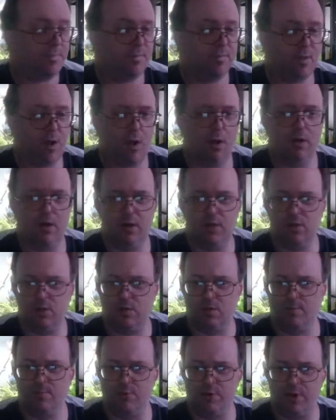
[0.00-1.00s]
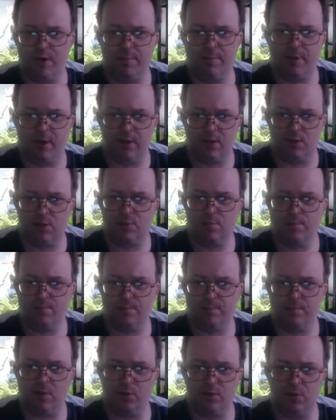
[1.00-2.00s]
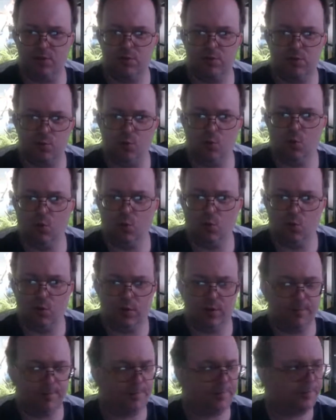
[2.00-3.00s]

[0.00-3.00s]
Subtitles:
not only because it's a pretty place, nice to walk,